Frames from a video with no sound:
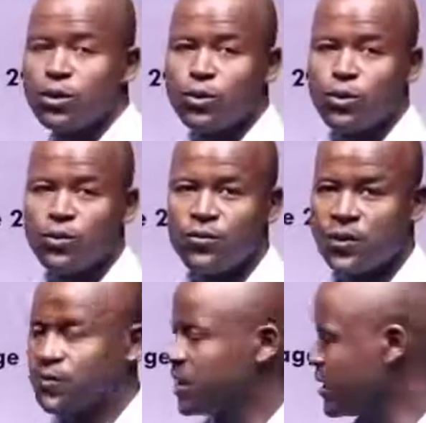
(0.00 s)
to
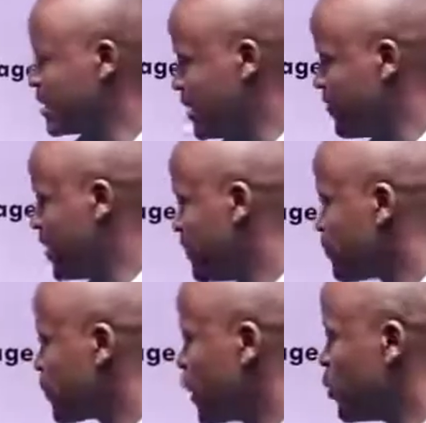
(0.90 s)
57.
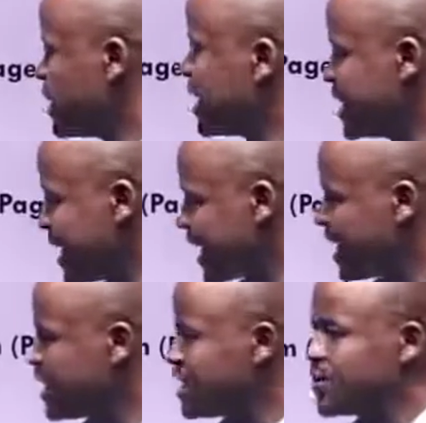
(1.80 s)
We did
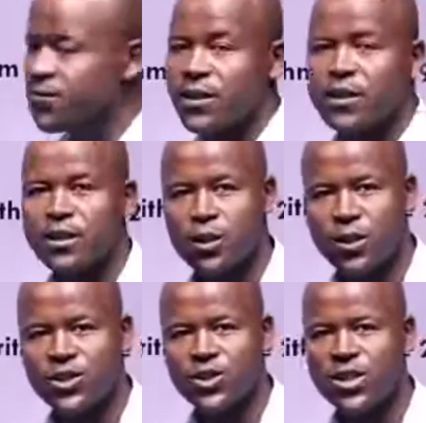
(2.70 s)
again different
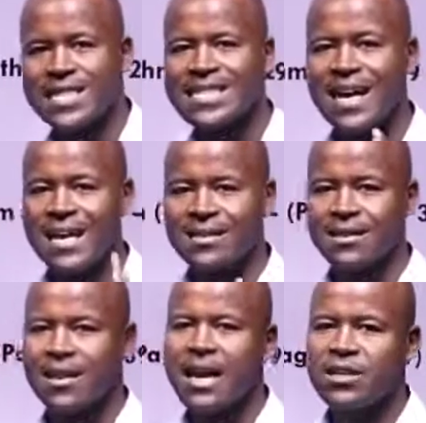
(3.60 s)
questions as
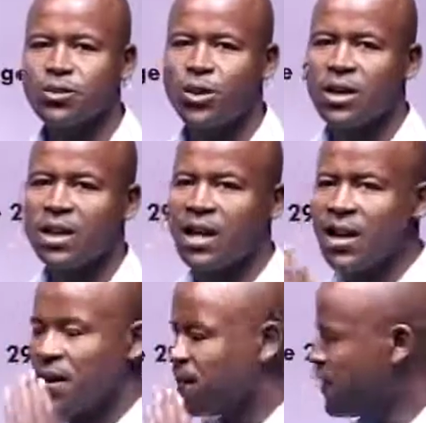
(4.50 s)
classwork
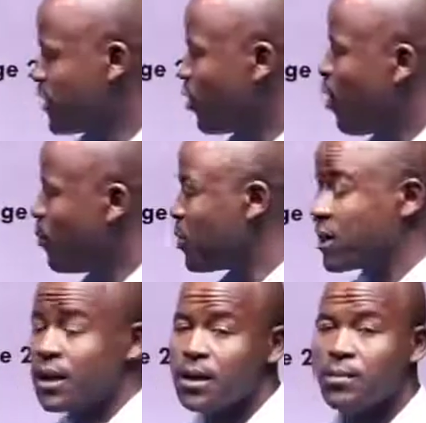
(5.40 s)
and then
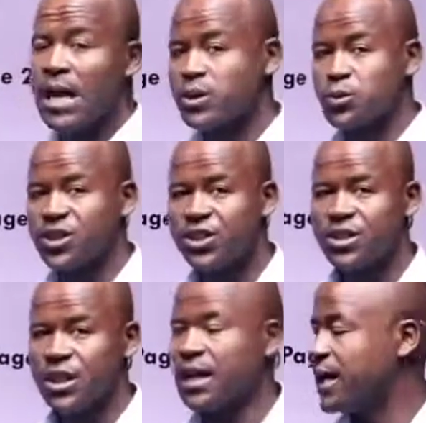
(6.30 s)
homework, plus we
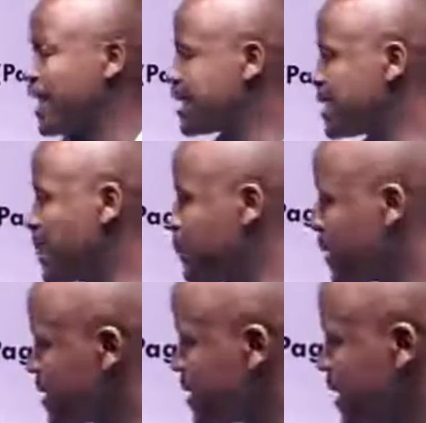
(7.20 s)
did
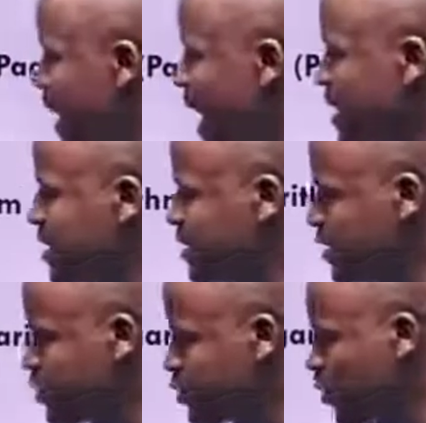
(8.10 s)
examples under
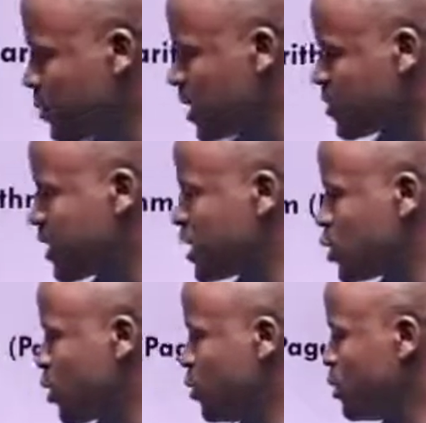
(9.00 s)
this topic,
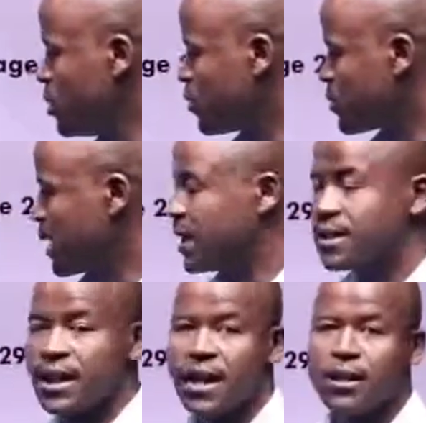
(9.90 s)
ratio,
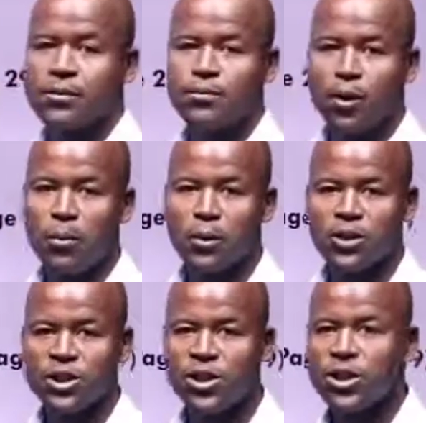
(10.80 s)
rate and
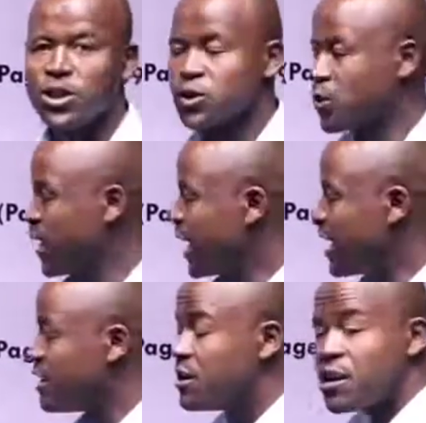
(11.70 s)
proportion. So
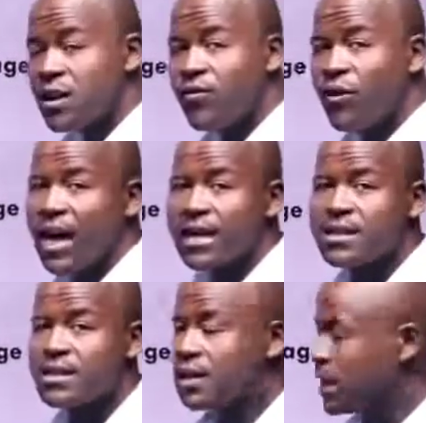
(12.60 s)
again,
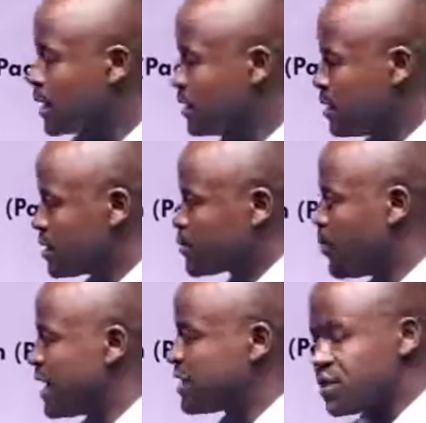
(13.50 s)
revise this
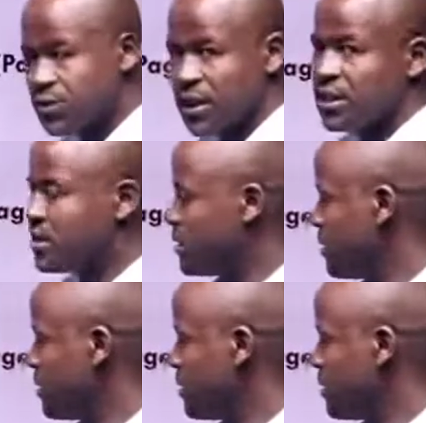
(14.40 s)
part, read